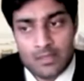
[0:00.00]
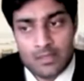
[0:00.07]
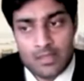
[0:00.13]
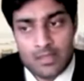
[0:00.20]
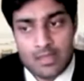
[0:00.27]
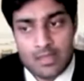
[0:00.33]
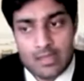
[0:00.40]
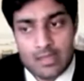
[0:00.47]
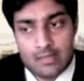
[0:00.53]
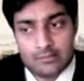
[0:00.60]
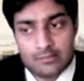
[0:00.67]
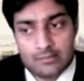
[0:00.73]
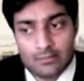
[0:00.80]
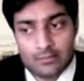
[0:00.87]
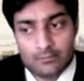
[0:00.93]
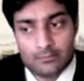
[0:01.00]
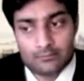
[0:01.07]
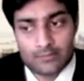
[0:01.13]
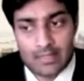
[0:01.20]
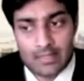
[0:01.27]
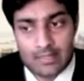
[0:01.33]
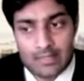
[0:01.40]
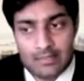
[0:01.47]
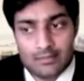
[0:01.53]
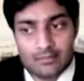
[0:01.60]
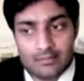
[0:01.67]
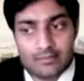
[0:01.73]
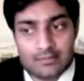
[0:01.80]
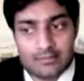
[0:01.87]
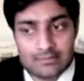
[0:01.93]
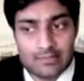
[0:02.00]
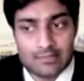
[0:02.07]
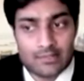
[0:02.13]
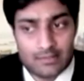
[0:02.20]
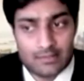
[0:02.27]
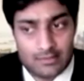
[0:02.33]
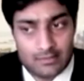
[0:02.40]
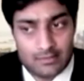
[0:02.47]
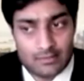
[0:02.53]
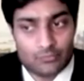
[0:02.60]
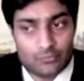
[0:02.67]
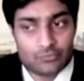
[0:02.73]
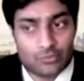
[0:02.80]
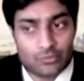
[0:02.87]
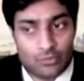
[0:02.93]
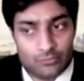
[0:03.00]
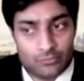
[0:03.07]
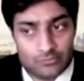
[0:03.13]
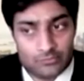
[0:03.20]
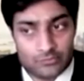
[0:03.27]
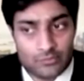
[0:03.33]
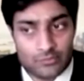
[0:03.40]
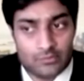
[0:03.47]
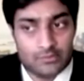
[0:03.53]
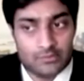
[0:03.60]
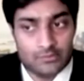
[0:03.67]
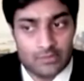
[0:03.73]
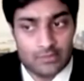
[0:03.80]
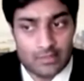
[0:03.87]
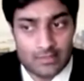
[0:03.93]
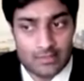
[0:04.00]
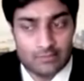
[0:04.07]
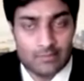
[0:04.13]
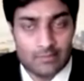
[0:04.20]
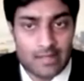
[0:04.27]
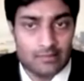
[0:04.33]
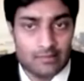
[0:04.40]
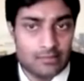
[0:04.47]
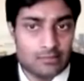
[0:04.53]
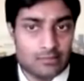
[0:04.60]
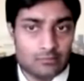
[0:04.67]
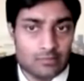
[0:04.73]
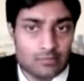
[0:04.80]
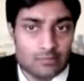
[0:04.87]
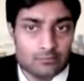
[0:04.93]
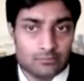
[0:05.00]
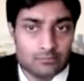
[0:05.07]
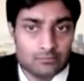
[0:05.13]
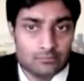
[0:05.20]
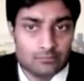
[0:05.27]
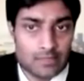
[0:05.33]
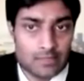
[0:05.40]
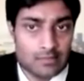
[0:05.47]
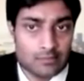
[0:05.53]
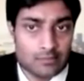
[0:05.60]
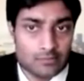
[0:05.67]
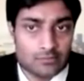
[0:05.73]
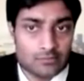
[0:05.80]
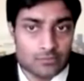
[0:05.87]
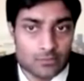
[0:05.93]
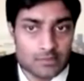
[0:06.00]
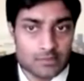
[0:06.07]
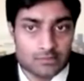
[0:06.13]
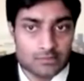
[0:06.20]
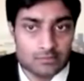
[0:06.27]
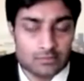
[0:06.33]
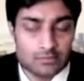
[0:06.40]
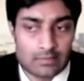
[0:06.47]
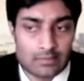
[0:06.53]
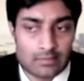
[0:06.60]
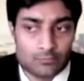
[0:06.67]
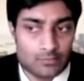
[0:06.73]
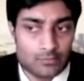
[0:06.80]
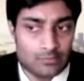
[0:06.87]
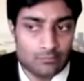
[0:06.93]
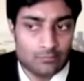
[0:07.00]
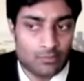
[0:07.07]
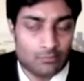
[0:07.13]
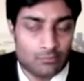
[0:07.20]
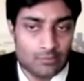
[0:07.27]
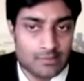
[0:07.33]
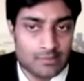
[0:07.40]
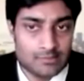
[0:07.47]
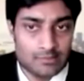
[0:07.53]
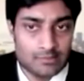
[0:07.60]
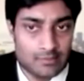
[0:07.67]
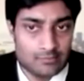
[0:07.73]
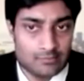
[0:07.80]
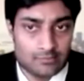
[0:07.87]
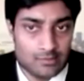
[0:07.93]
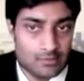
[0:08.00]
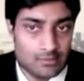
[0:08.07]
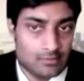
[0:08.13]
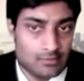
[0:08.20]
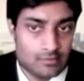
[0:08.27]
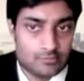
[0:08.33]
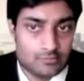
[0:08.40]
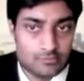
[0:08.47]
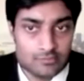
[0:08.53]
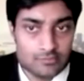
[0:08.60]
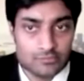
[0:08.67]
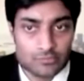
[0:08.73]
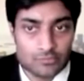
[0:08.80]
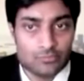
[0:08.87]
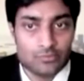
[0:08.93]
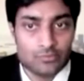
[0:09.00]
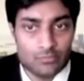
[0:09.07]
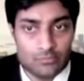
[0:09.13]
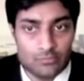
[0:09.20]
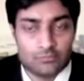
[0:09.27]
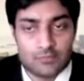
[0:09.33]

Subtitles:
And a country like India was always going to get hit badly in a pandemic situation with the population density that's just through the roof.